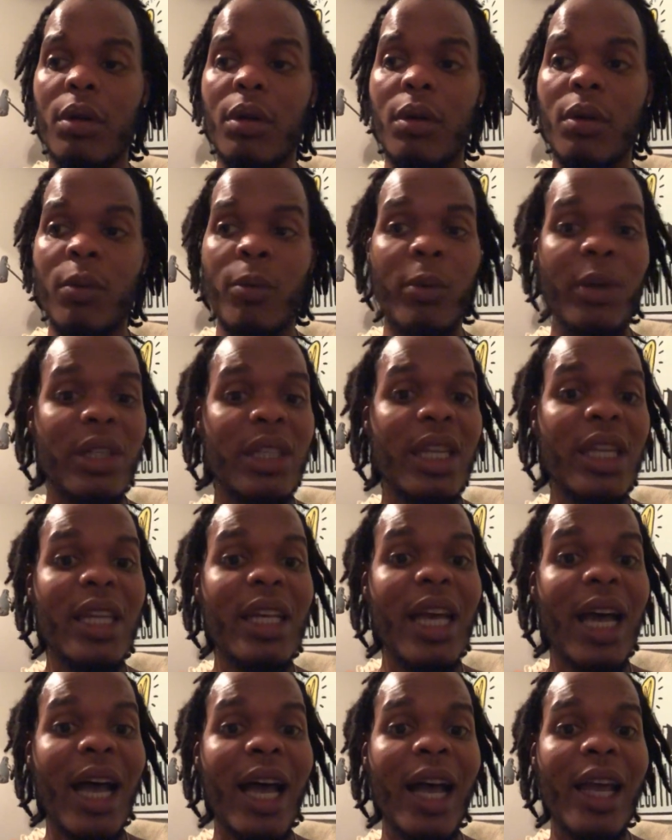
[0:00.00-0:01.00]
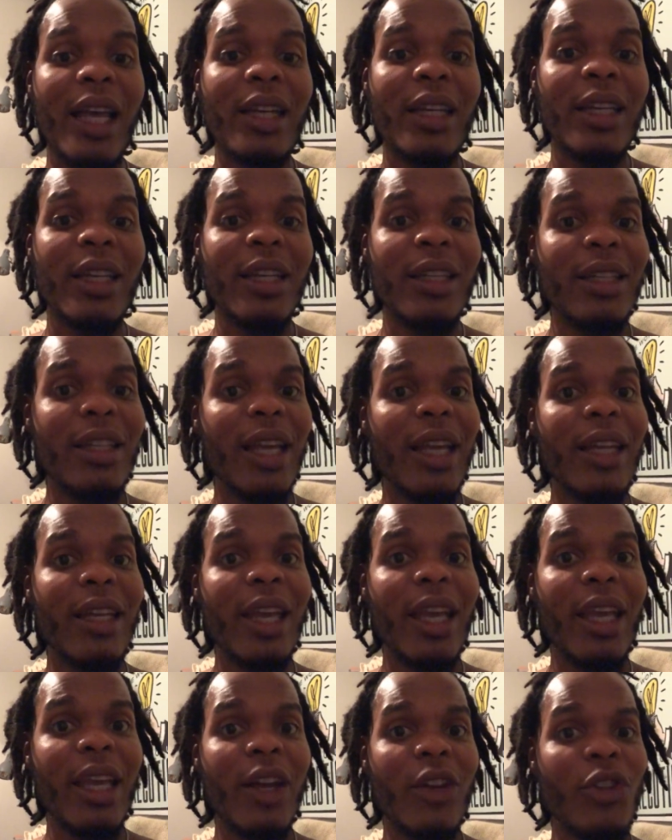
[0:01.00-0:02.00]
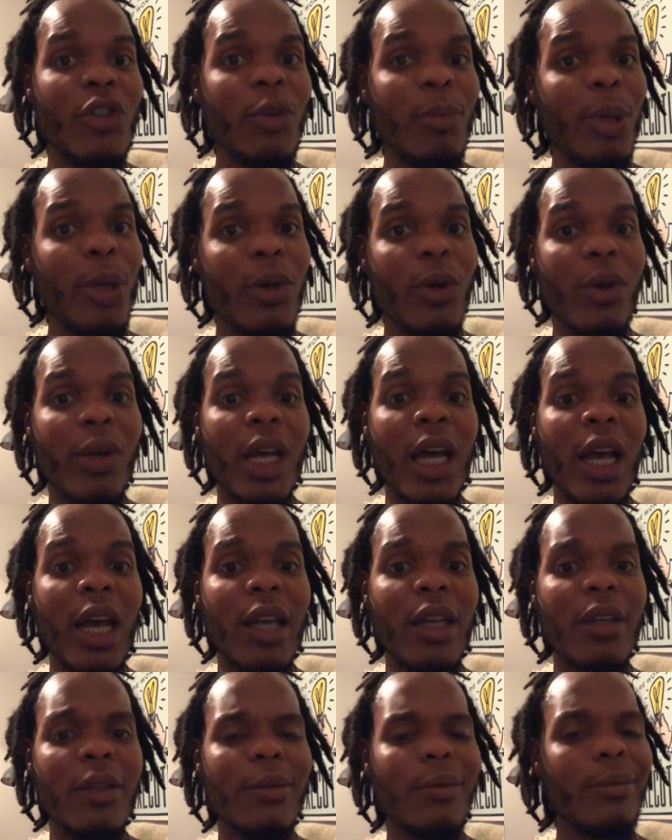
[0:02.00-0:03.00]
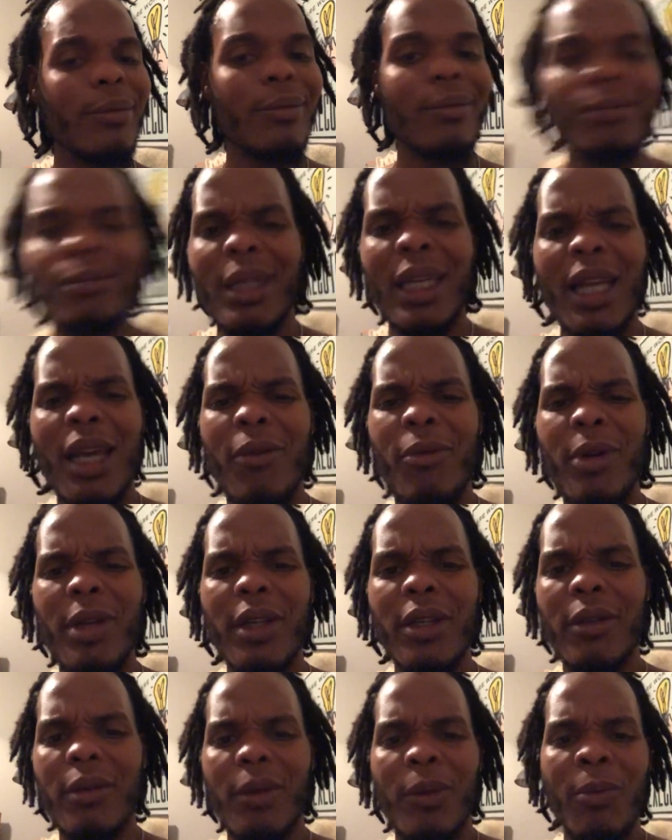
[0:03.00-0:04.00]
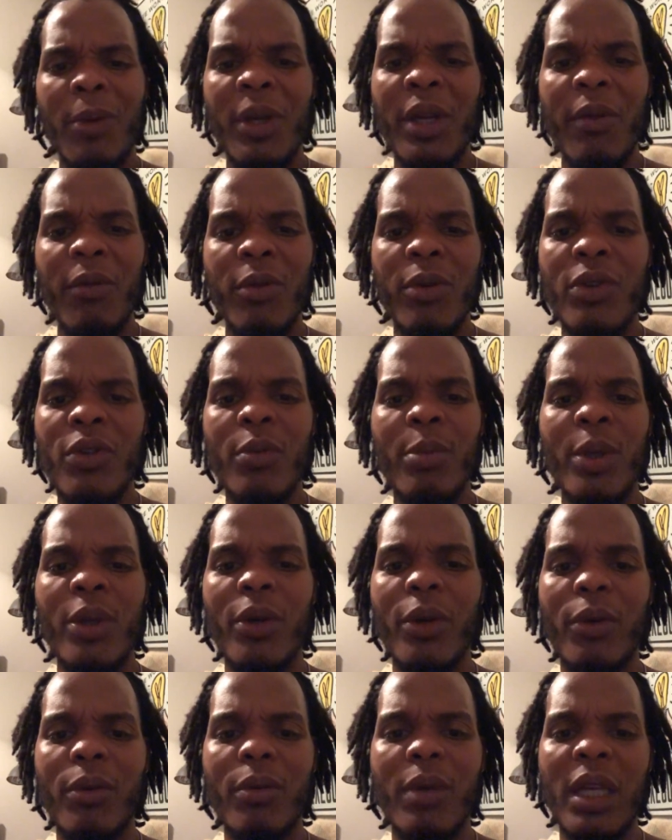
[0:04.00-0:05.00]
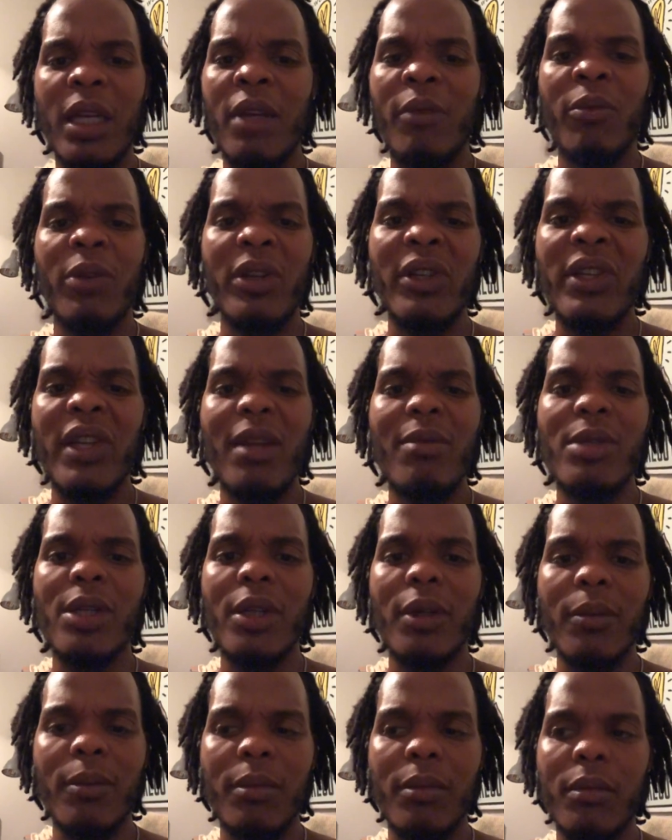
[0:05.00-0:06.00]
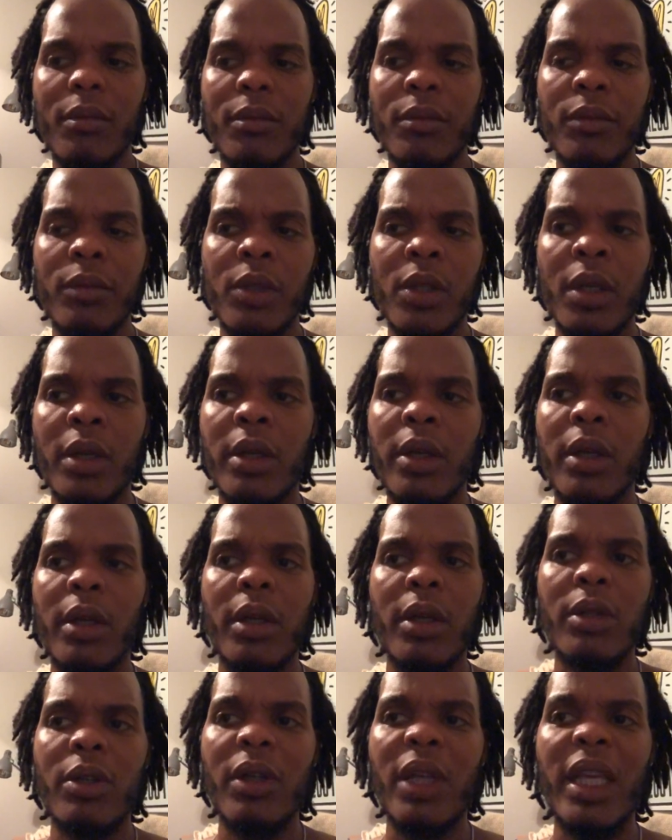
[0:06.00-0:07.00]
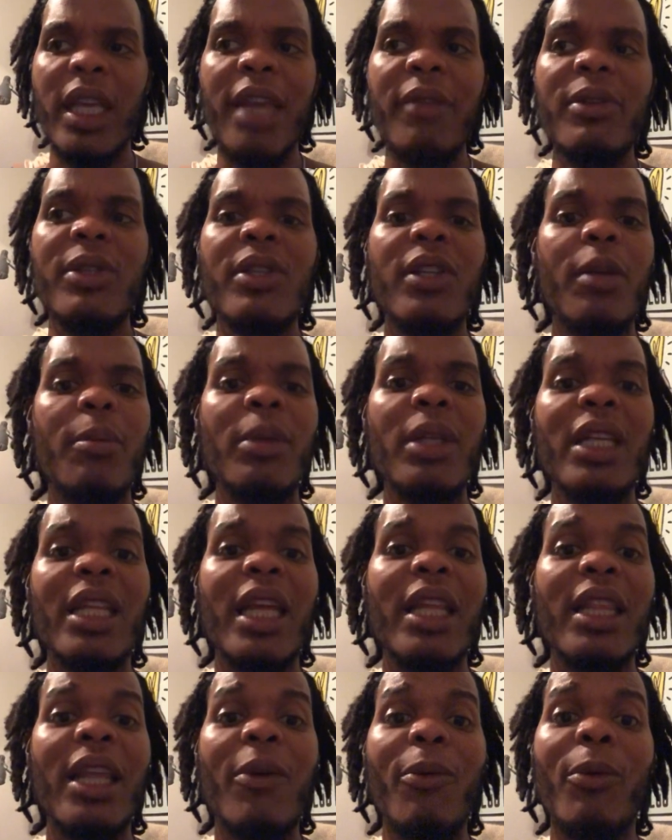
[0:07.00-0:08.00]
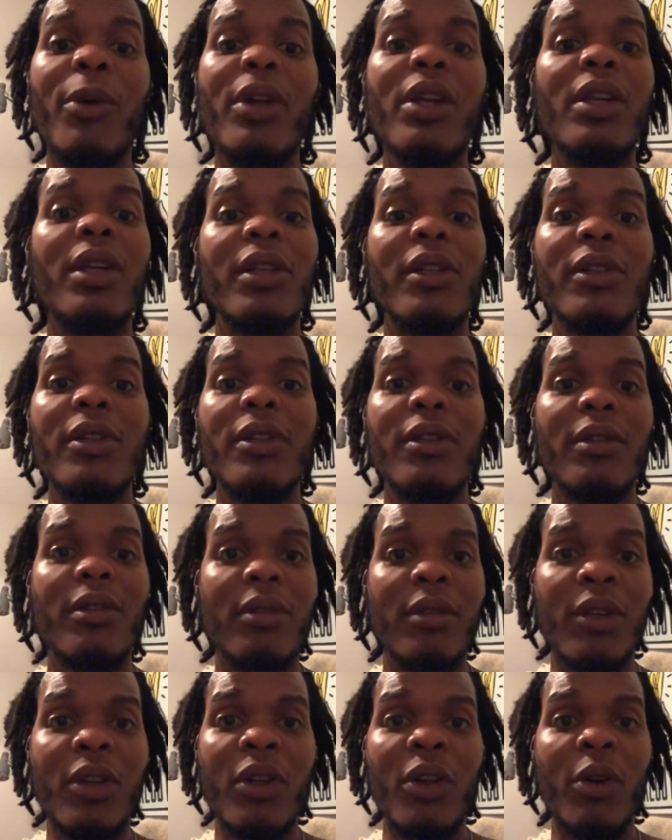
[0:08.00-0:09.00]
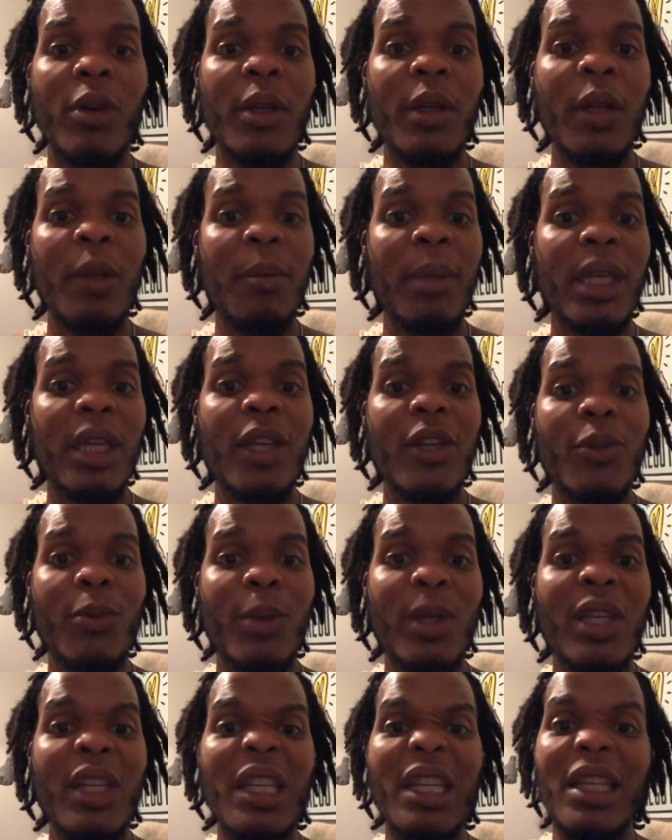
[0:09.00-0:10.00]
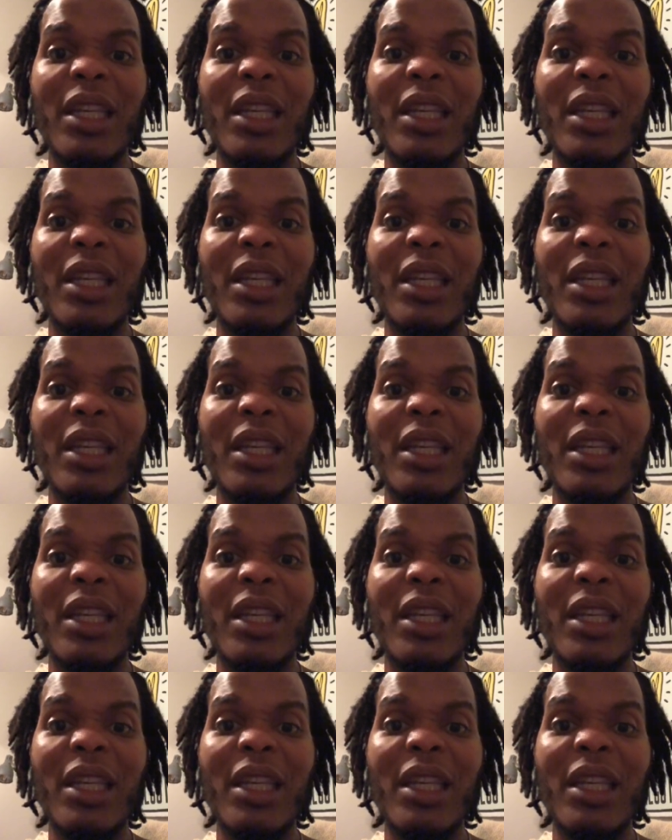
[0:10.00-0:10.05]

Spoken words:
once he died, then it's like, dang, our superhero died. But not really. He was never a superhero. He didn't really save shit. So they gave us something that they wanted us, and then because we